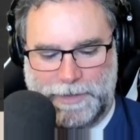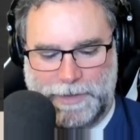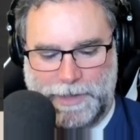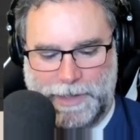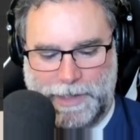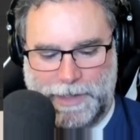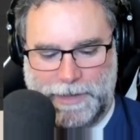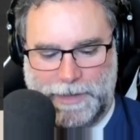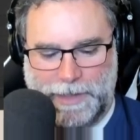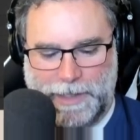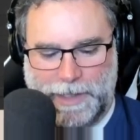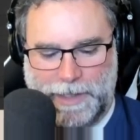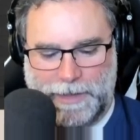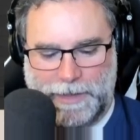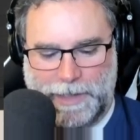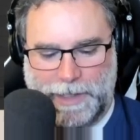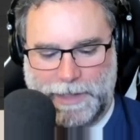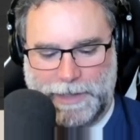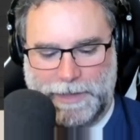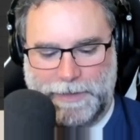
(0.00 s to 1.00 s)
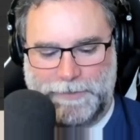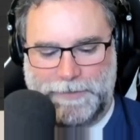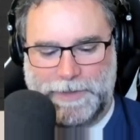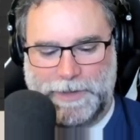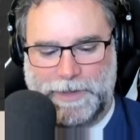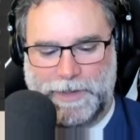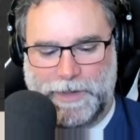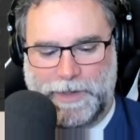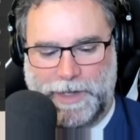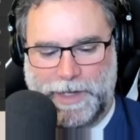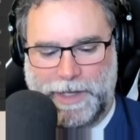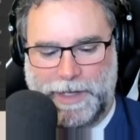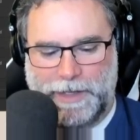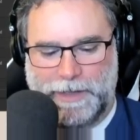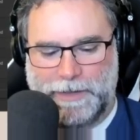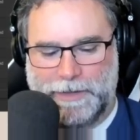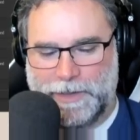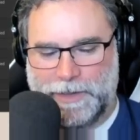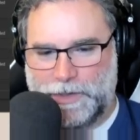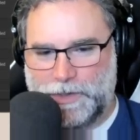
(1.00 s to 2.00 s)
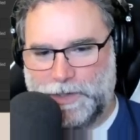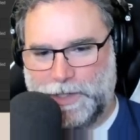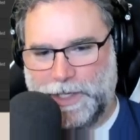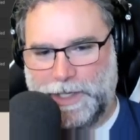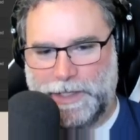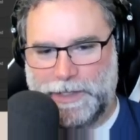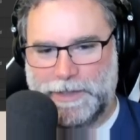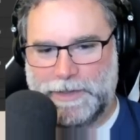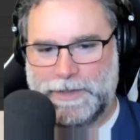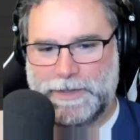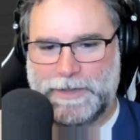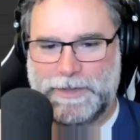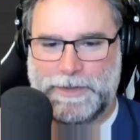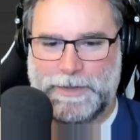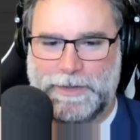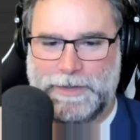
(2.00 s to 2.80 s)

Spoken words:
and they lifted their head, the shades